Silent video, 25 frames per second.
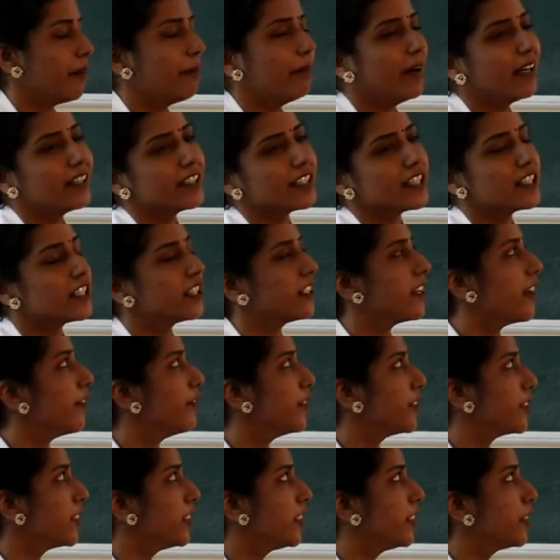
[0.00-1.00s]
but its
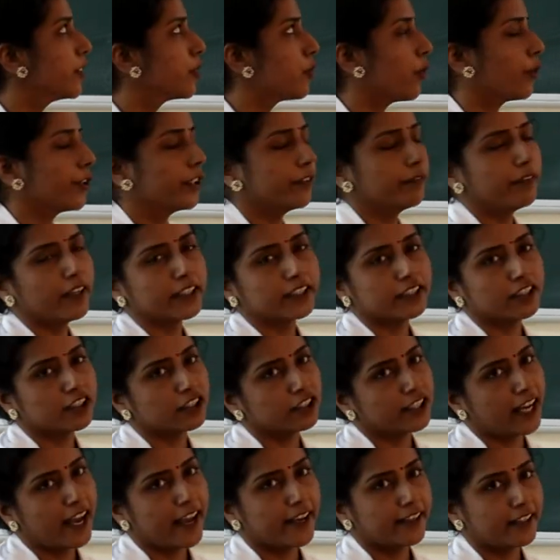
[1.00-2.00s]
deficient in clotting factor
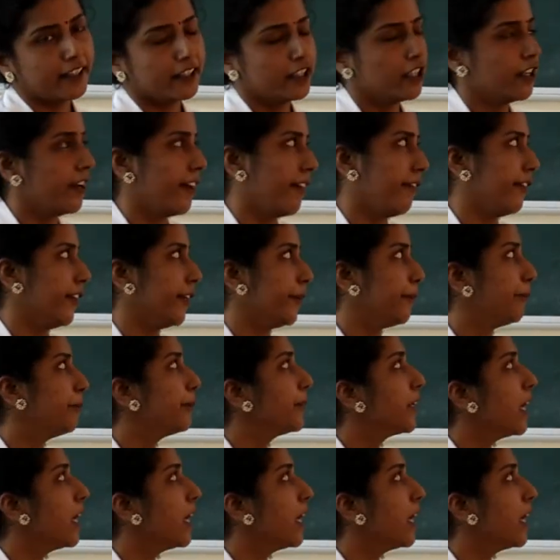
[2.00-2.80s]
9 and 11.